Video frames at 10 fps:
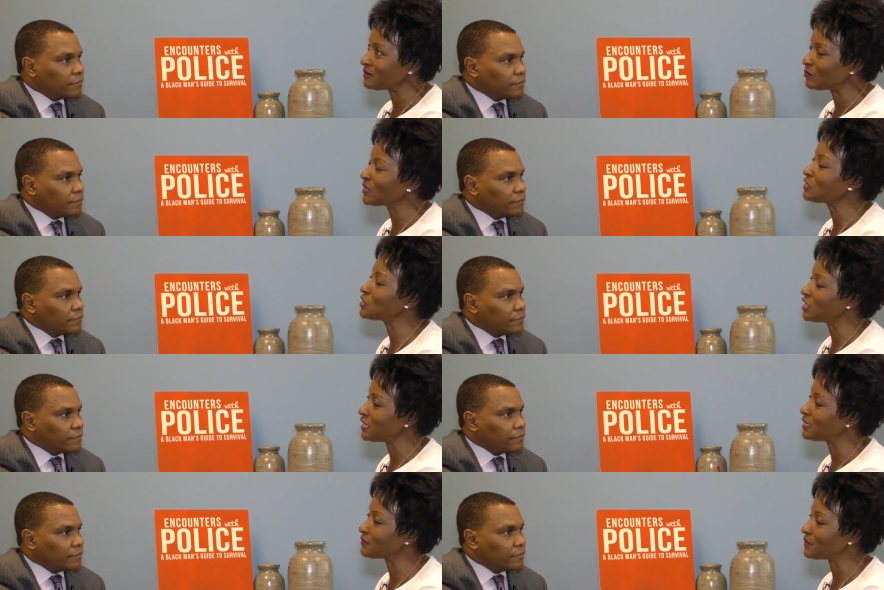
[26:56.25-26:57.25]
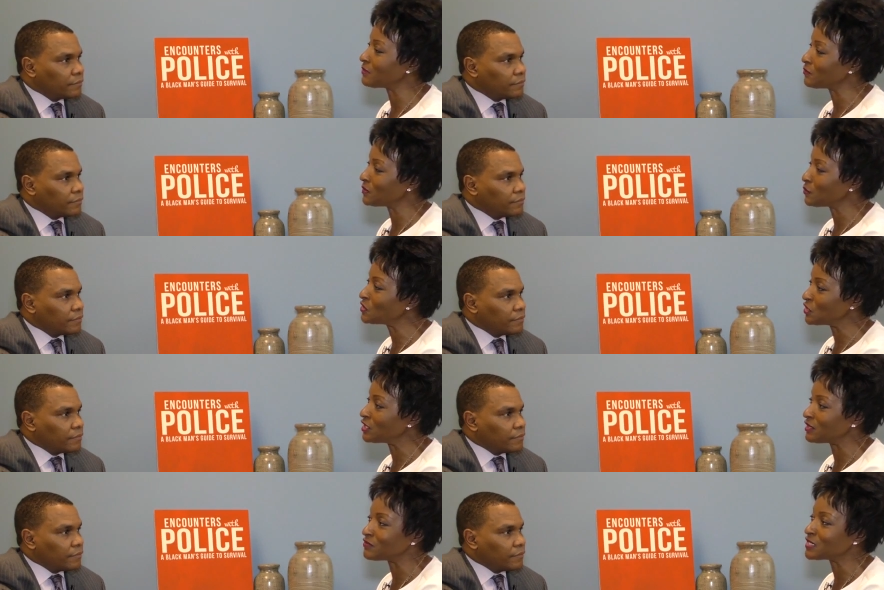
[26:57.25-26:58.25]
Speaker 1: what, should he have, what, what should
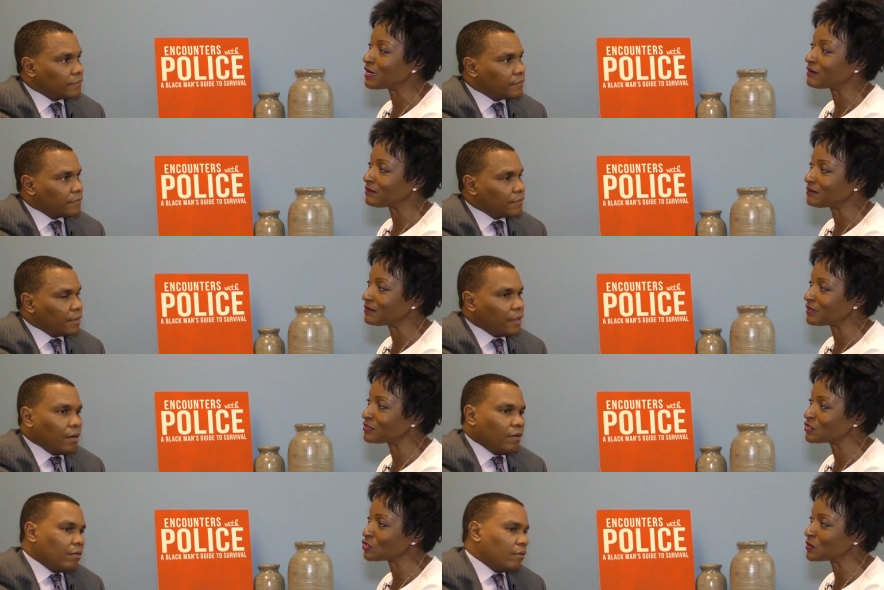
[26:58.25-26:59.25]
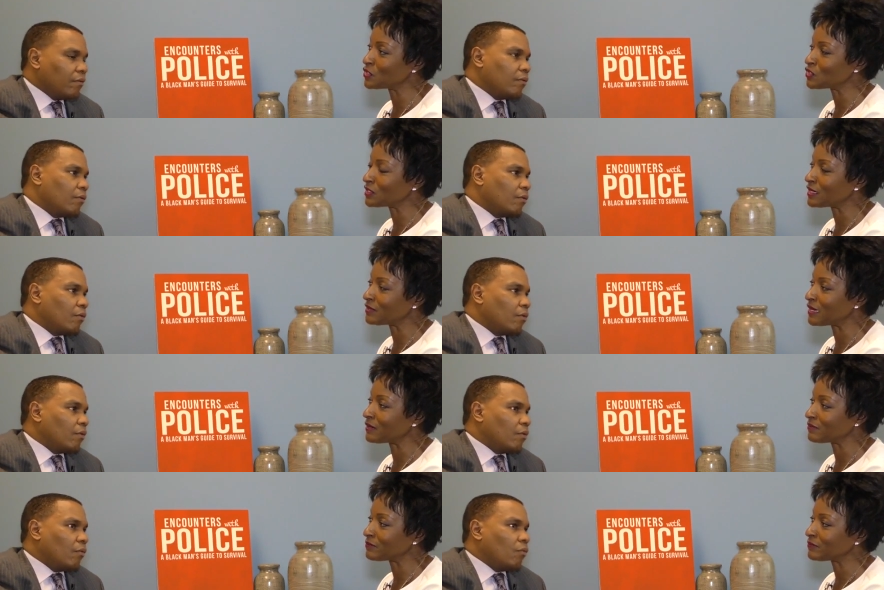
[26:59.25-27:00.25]
he have done in a situation like
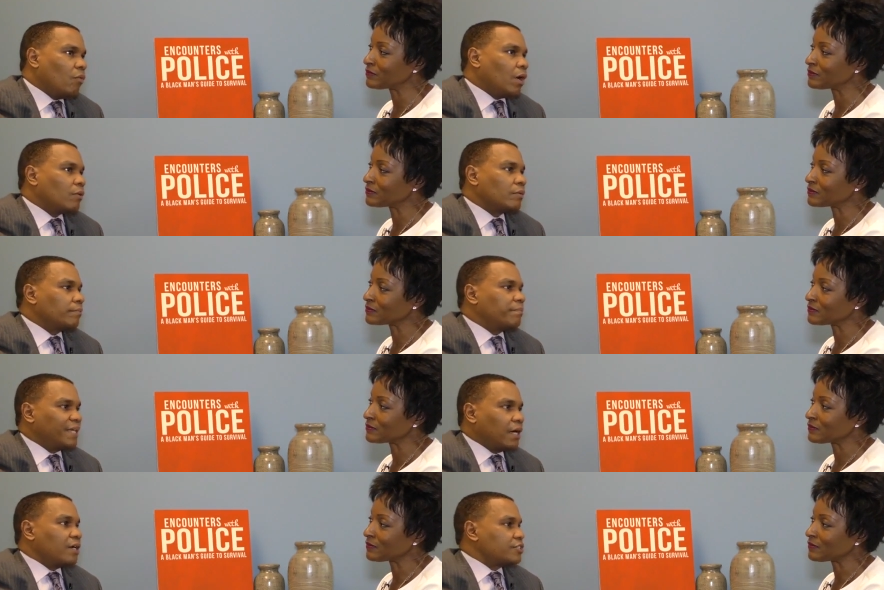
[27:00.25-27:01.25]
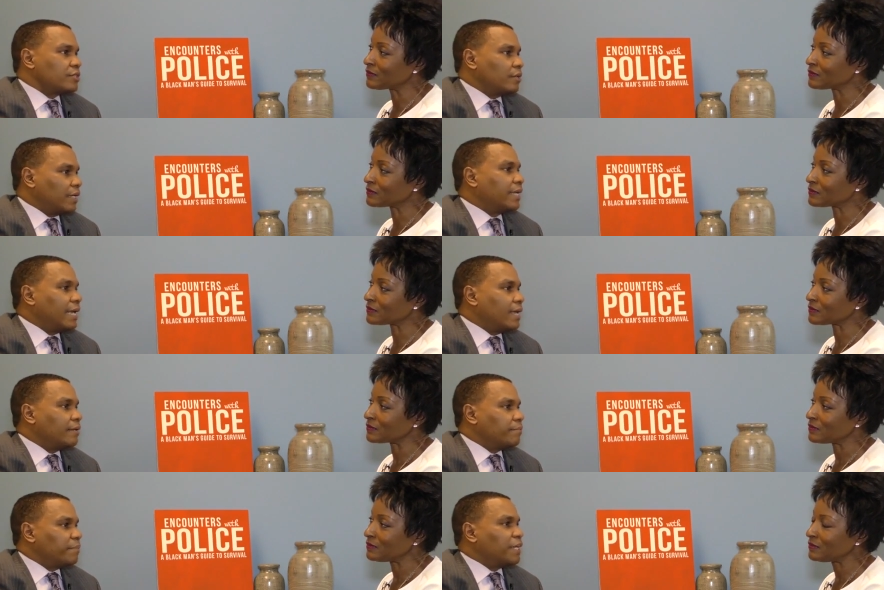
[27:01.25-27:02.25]
that?
Speaker 2: Well, because,
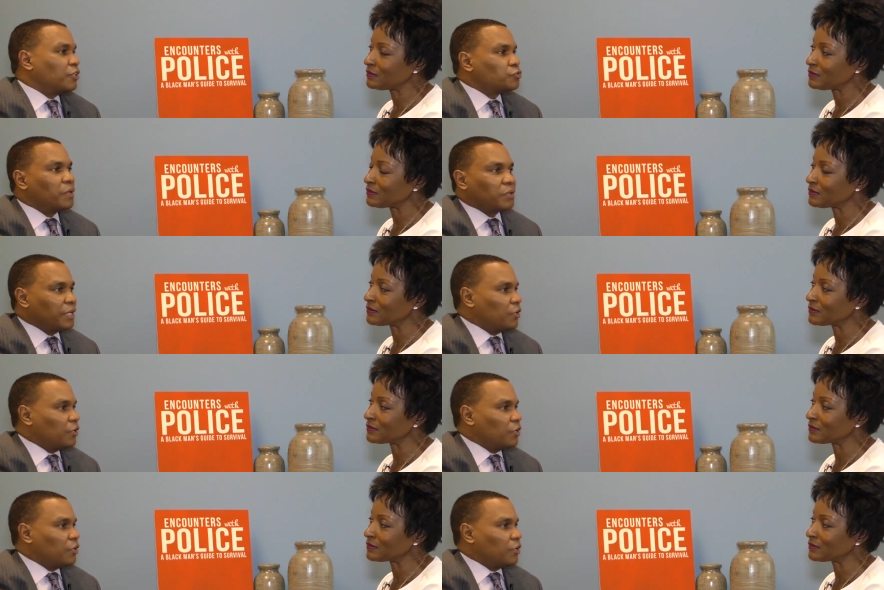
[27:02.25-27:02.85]
again, because we only